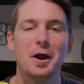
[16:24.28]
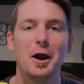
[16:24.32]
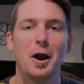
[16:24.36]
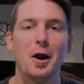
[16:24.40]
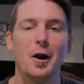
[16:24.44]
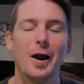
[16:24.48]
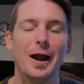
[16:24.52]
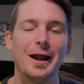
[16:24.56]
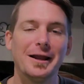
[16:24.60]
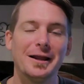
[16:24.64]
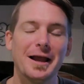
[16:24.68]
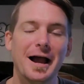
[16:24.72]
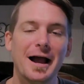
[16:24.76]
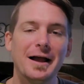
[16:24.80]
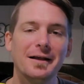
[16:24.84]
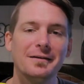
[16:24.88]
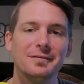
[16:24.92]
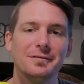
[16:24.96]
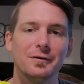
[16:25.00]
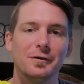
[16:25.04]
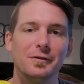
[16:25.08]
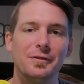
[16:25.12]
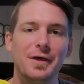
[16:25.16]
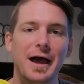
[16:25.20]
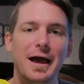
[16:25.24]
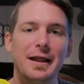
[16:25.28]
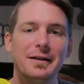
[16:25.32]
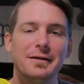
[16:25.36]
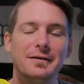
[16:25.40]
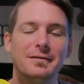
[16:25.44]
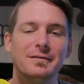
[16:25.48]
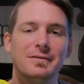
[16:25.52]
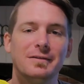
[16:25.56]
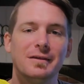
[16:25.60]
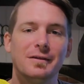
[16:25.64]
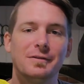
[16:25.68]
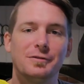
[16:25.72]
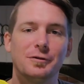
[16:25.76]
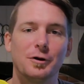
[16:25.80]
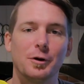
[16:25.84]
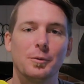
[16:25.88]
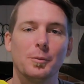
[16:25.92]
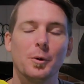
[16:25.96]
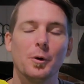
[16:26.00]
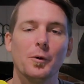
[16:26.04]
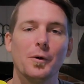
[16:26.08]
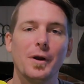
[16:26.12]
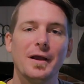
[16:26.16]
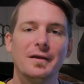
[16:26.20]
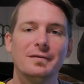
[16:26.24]
All right, guys, so that is the
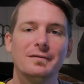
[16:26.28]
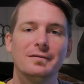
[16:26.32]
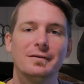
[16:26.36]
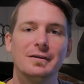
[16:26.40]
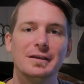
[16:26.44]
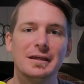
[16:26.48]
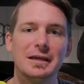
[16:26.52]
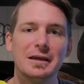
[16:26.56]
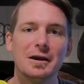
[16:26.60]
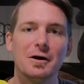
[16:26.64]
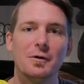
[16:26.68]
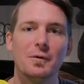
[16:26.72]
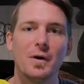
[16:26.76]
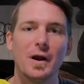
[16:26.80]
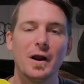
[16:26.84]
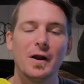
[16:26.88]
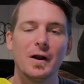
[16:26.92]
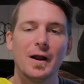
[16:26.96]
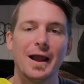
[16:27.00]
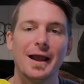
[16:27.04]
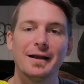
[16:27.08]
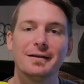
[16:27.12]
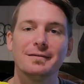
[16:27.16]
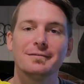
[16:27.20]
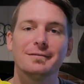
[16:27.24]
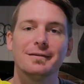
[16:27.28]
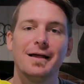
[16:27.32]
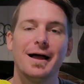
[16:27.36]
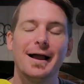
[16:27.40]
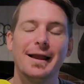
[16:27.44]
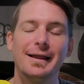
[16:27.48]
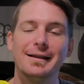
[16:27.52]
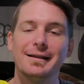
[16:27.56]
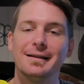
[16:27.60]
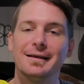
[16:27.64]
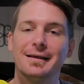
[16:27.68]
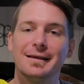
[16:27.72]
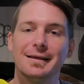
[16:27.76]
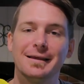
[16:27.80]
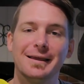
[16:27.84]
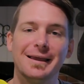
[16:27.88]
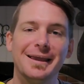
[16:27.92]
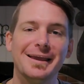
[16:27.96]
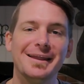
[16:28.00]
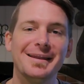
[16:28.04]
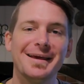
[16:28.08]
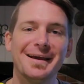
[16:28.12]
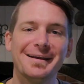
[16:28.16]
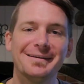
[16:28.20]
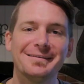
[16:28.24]
Thermarest Neoair Xlite
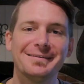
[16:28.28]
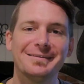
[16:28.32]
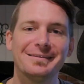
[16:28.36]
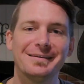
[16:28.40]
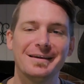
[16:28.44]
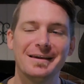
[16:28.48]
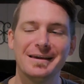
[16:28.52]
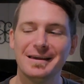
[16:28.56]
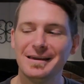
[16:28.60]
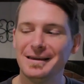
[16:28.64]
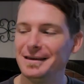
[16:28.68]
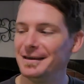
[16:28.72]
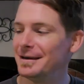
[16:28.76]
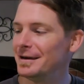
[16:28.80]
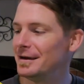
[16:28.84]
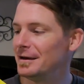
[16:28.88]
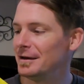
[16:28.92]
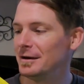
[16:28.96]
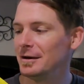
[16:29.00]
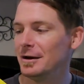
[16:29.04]
NXT.